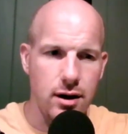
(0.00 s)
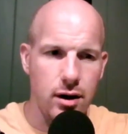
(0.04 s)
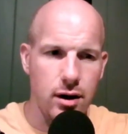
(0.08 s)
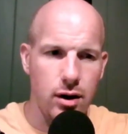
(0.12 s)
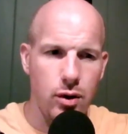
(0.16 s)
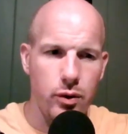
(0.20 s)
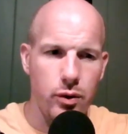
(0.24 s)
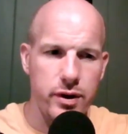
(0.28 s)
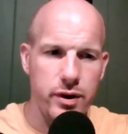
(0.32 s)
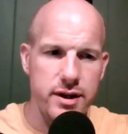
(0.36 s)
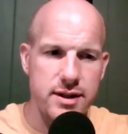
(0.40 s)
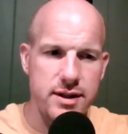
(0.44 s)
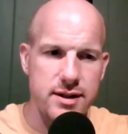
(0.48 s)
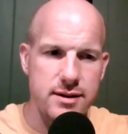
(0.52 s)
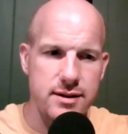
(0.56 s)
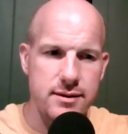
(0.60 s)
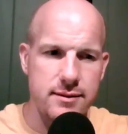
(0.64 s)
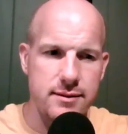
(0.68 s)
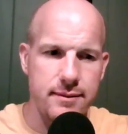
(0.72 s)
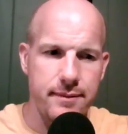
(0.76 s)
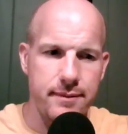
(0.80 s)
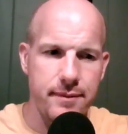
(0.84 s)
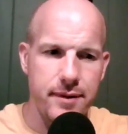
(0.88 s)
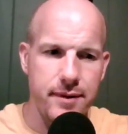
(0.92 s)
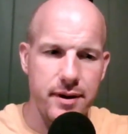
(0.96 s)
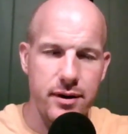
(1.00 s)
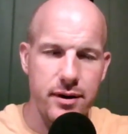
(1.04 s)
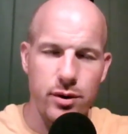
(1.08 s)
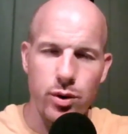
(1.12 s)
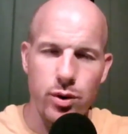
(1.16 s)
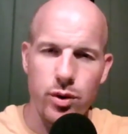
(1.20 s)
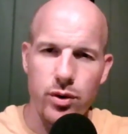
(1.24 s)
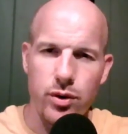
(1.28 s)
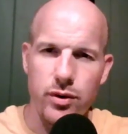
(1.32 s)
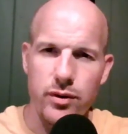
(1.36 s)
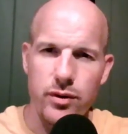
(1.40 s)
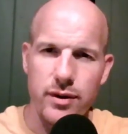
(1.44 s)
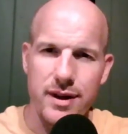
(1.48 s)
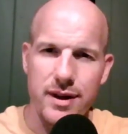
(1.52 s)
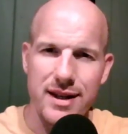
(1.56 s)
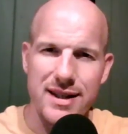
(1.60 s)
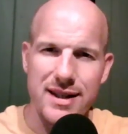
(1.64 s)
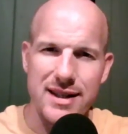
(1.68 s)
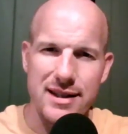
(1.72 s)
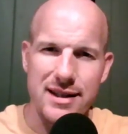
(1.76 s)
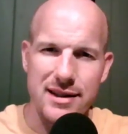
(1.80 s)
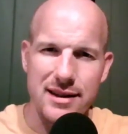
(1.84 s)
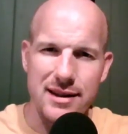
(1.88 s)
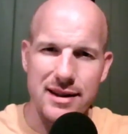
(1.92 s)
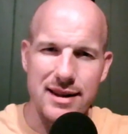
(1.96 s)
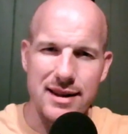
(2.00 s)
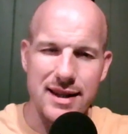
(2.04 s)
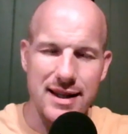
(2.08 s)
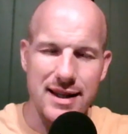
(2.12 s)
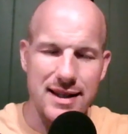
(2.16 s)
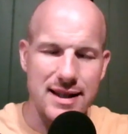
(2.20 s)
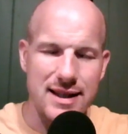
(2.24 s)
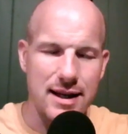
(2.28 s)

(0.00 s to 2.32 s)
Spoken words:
always, you know, the